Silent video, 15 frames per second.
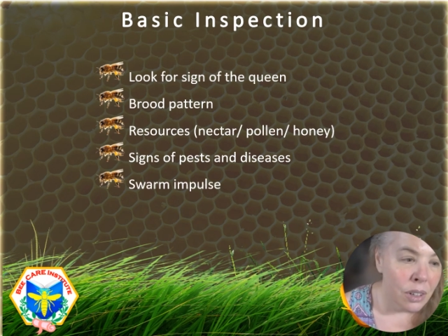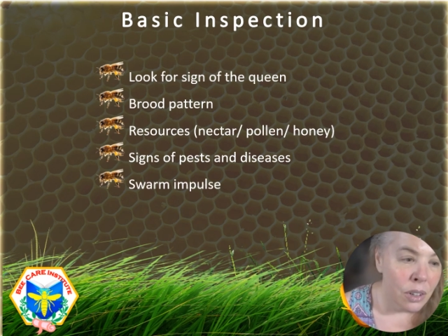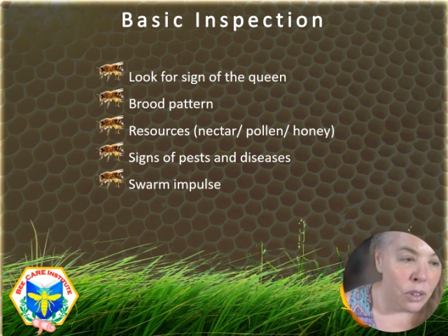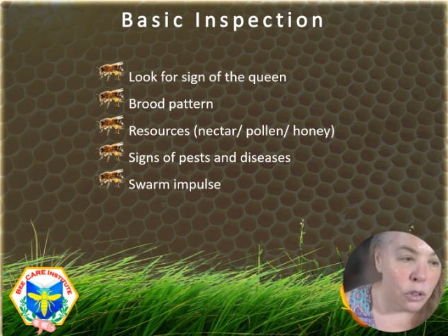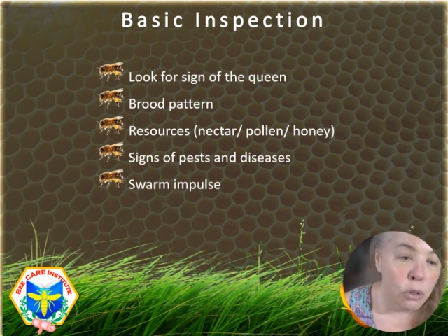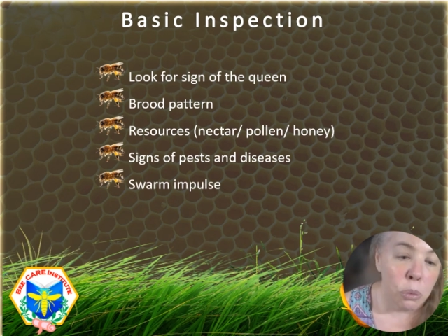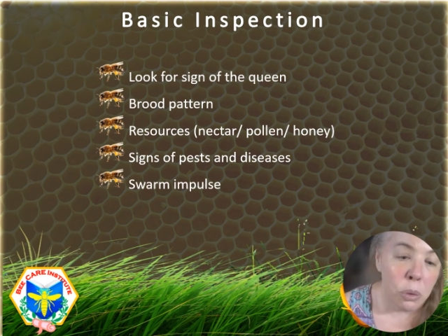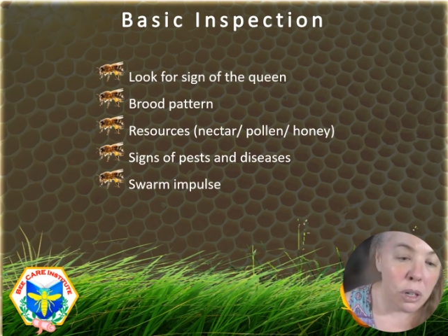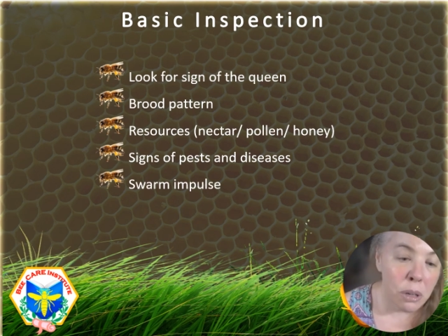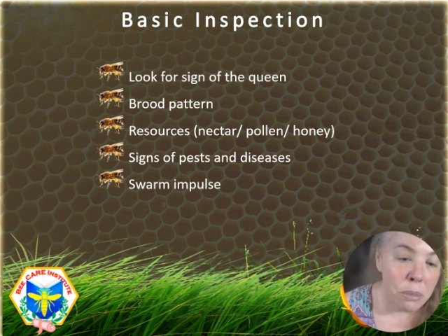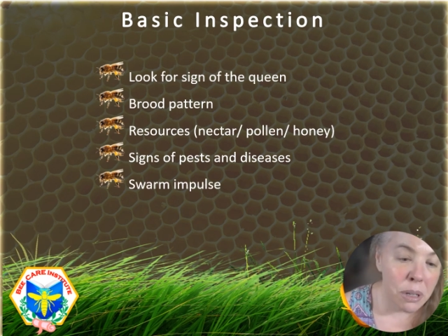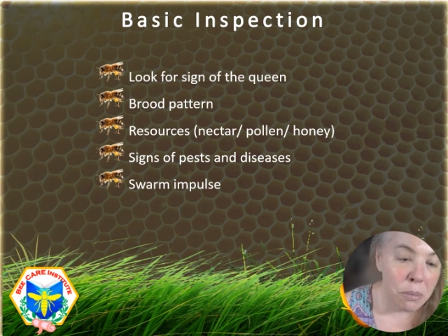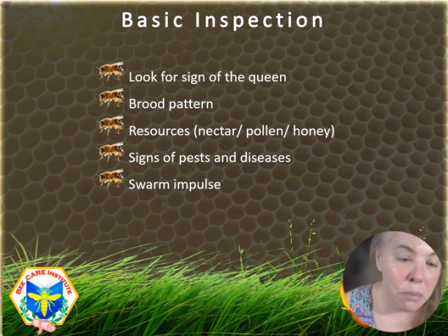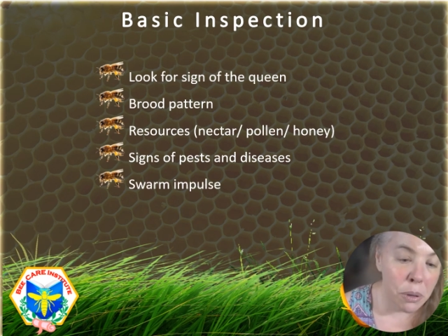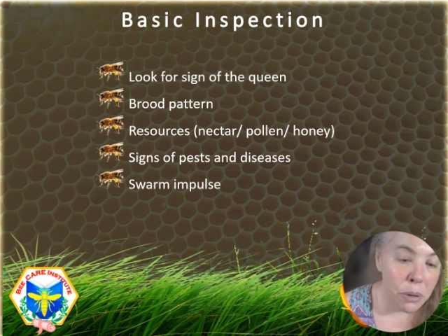Swarm
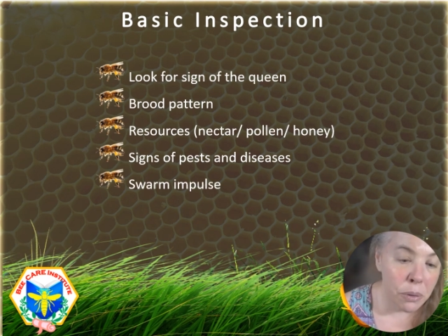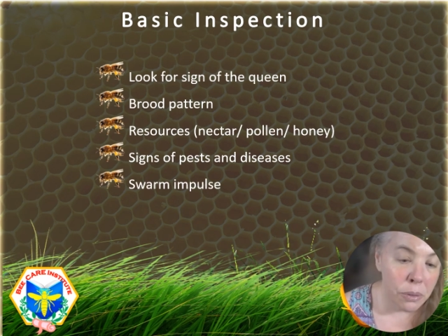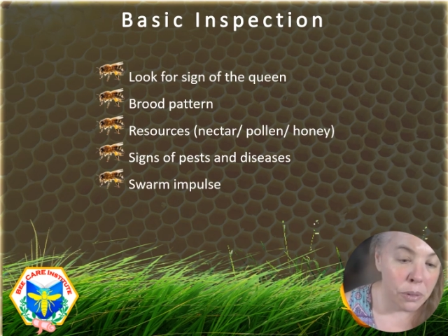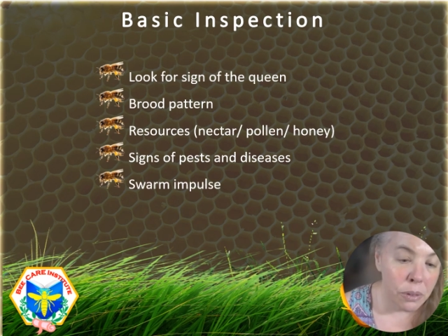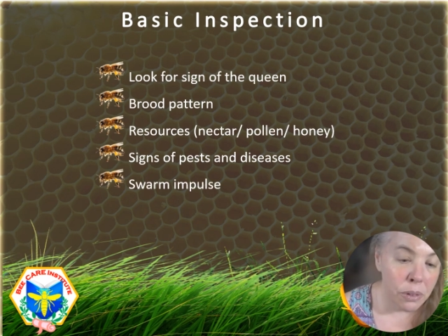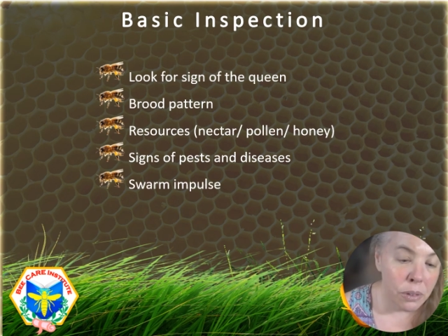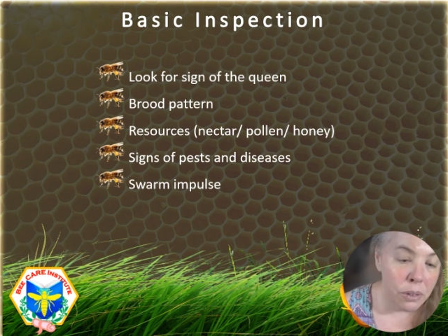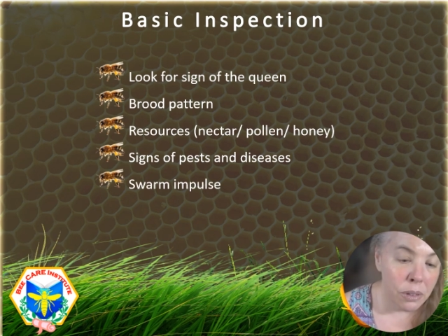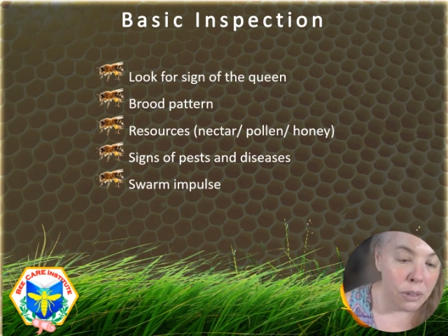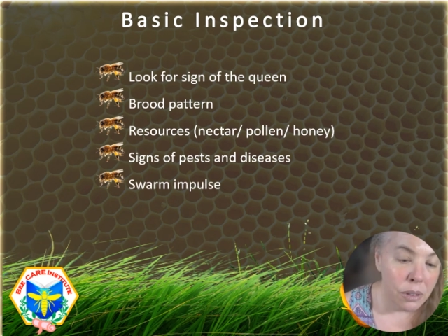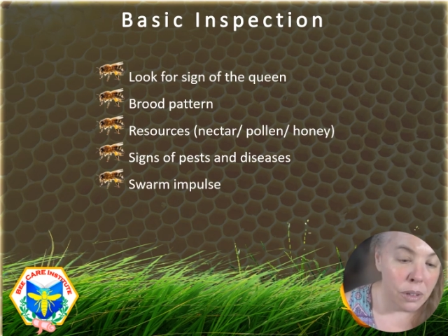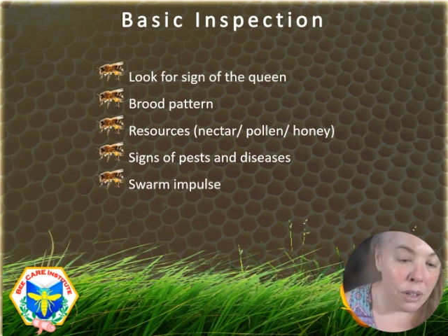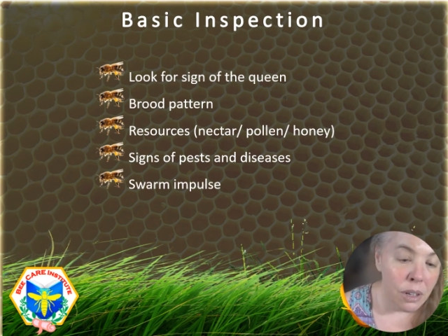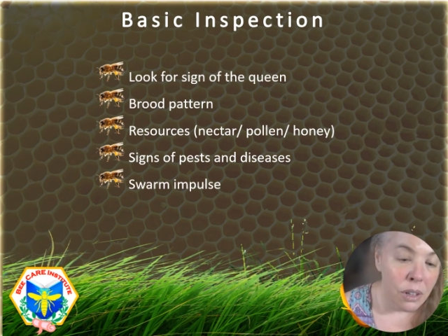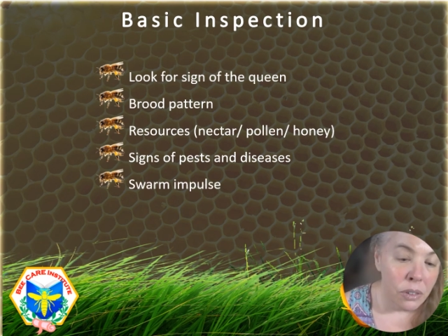impulse.
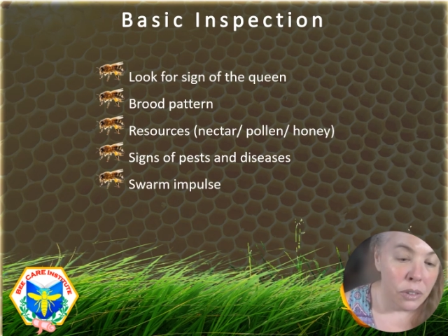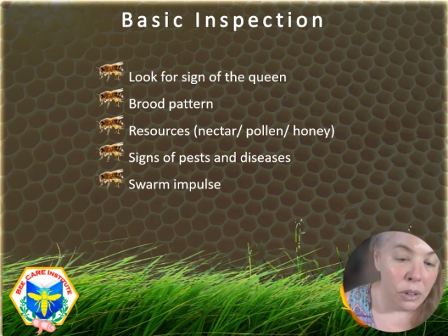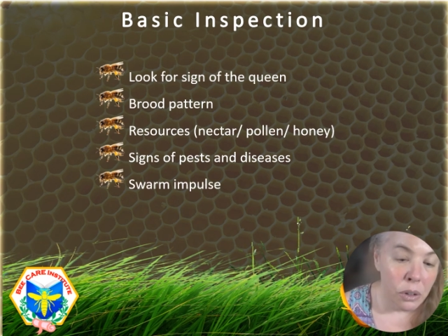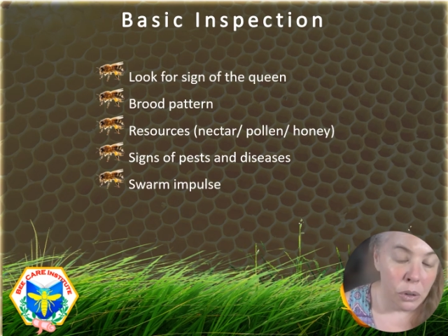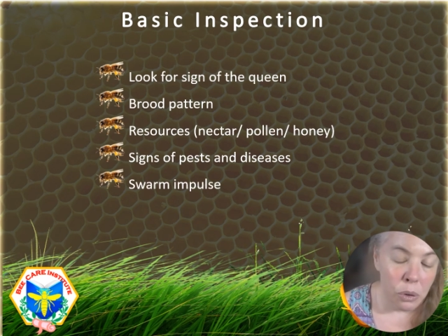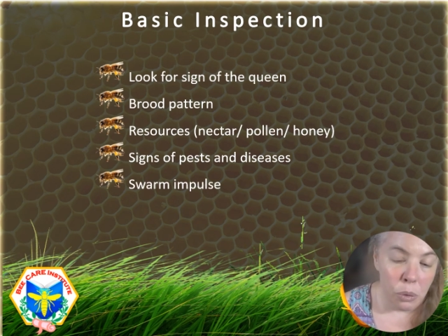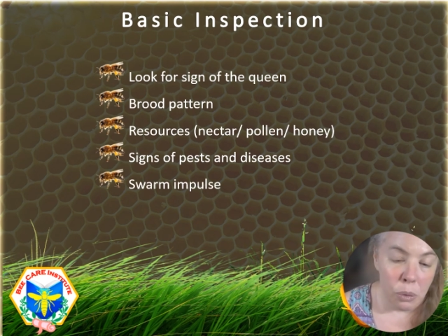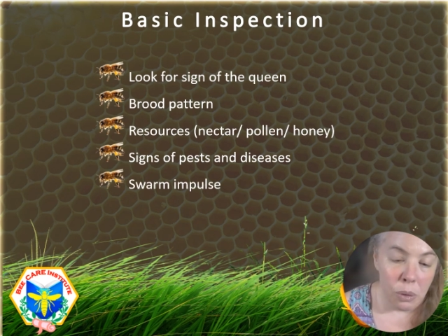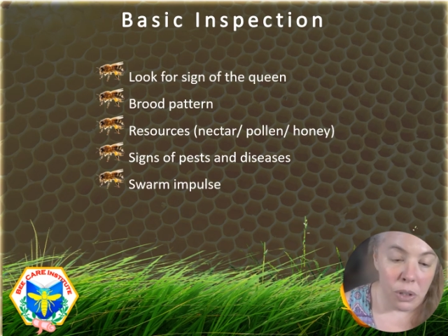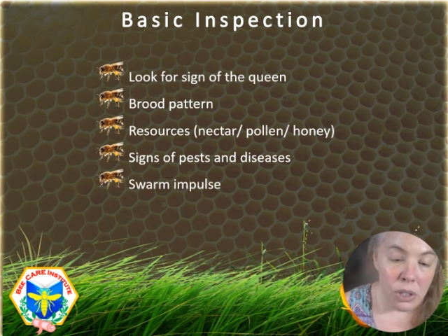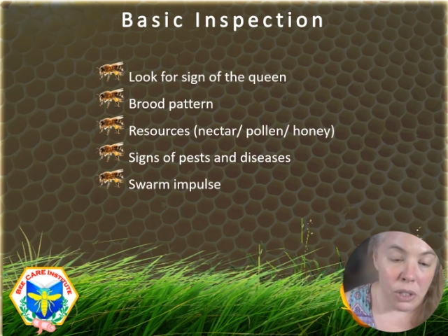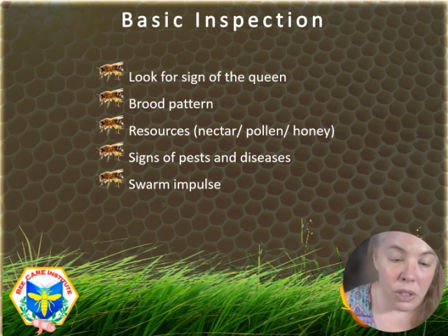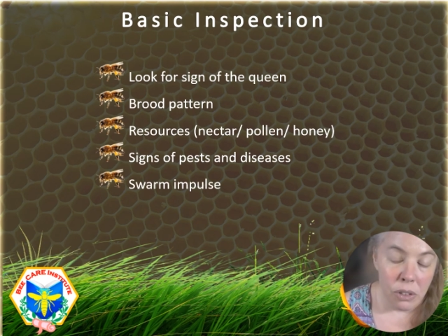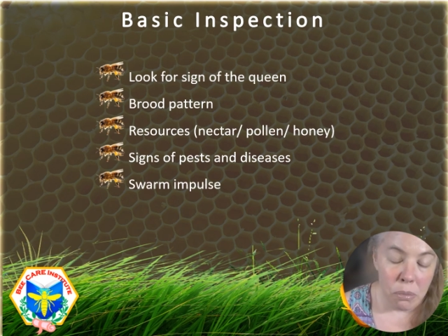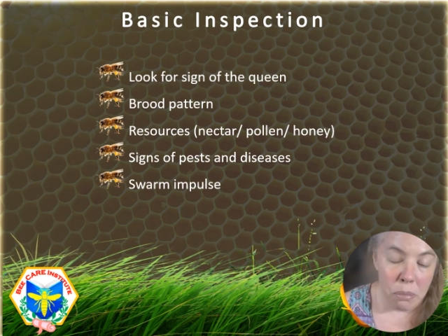So
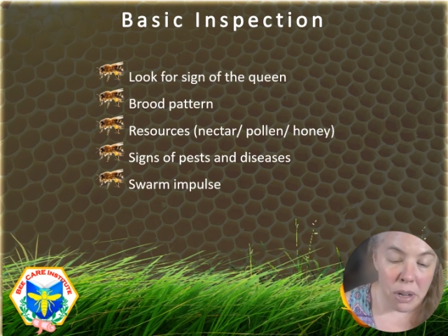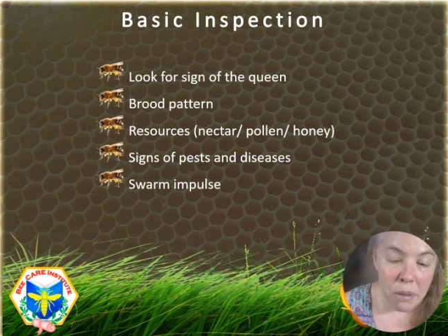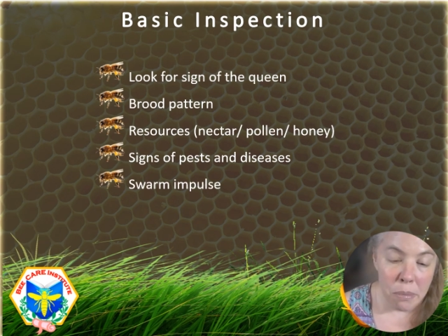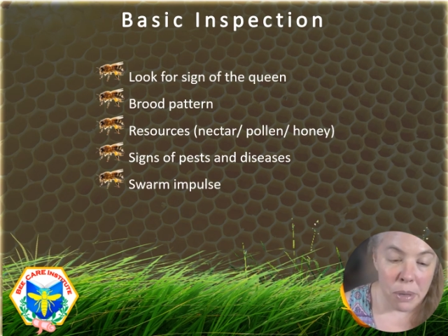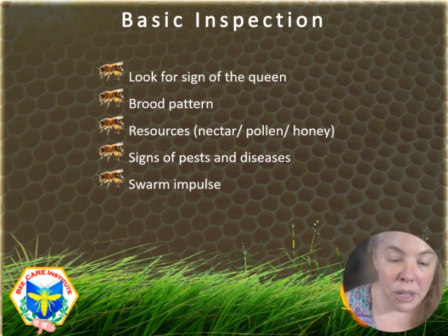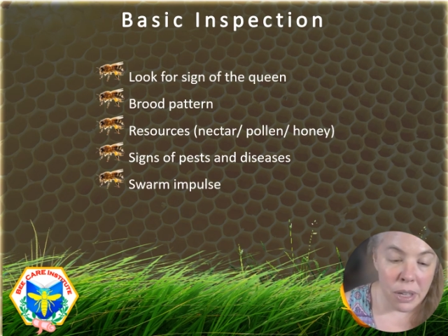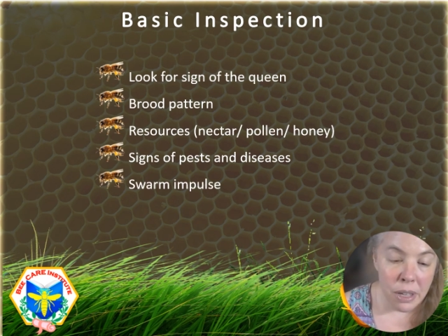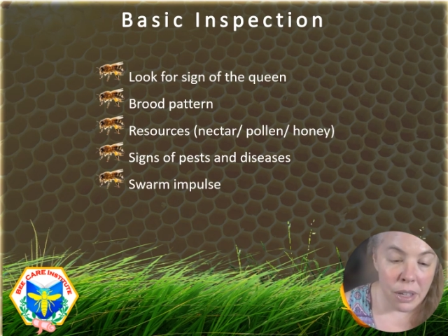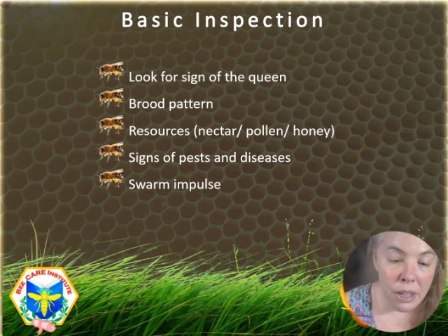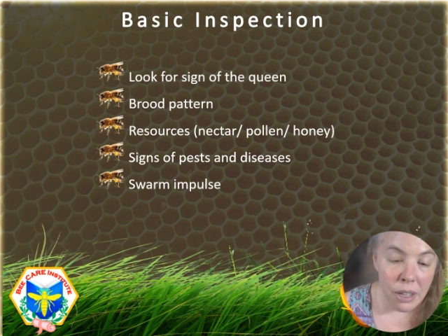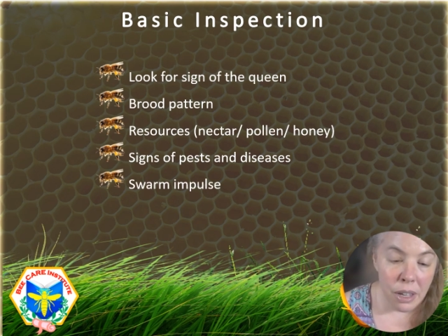this might be